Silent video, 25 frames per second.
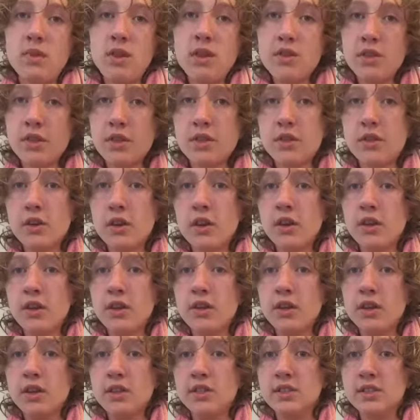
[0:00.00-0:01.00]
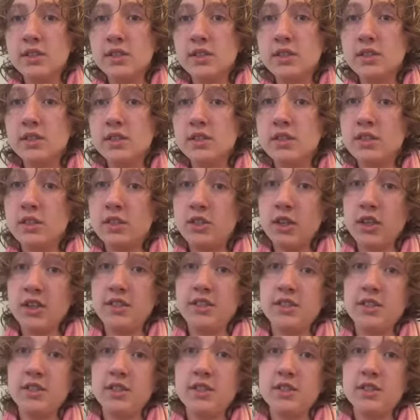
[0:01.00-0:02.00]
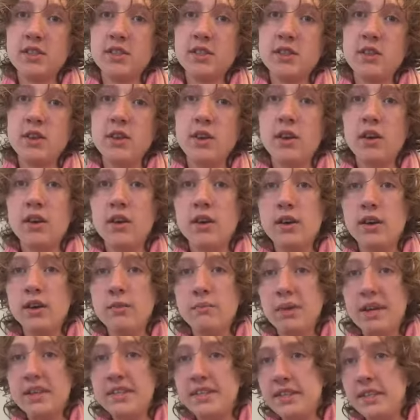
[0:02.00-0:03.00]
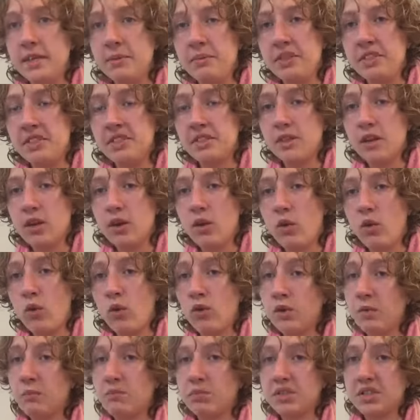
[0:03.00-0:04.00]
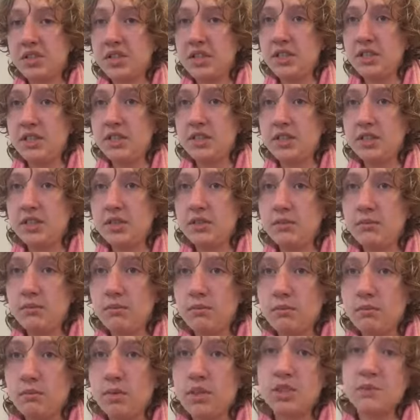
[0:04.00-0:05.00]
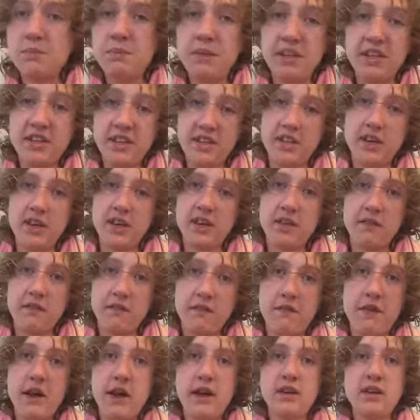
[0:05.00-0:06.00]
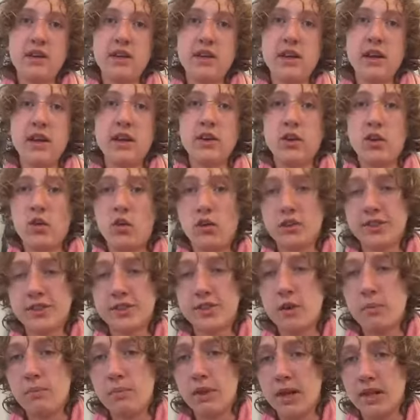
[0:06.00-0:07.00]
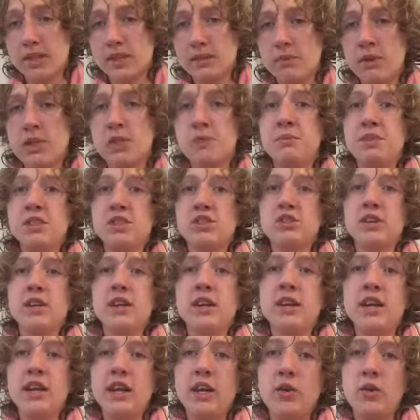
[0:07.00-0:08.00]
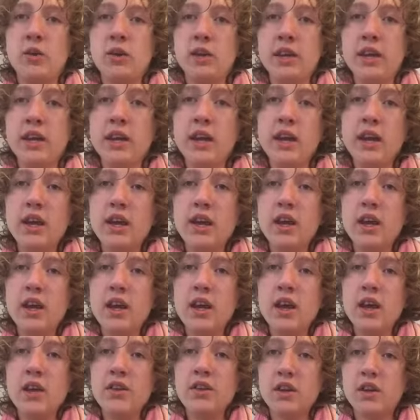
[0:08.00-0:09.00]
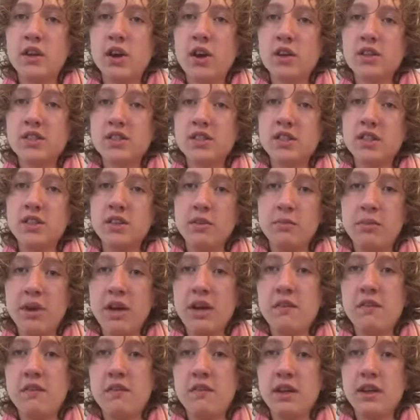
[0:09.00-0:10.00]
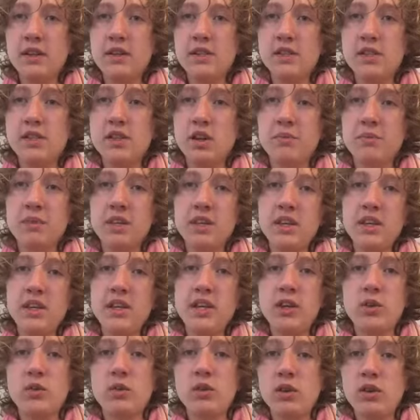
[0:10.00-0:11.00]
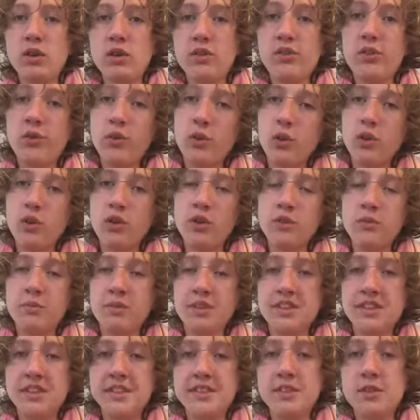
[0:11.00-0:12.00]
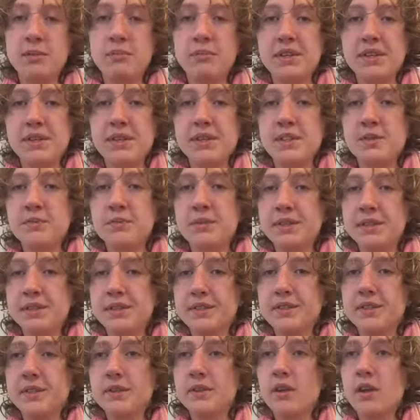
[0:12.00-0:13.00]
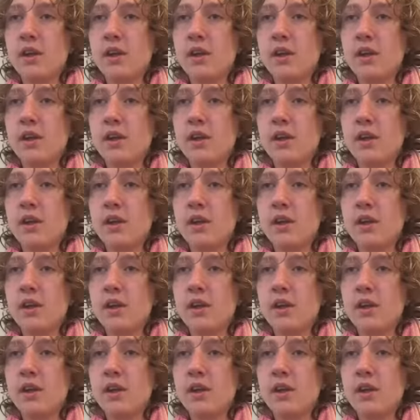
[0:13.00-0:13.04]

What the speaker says: The third is justice. It basically means that all the procedures must be conducted fairly and all subjects must be treated equally. The cost and the benefit shall be equal to all the potential participants.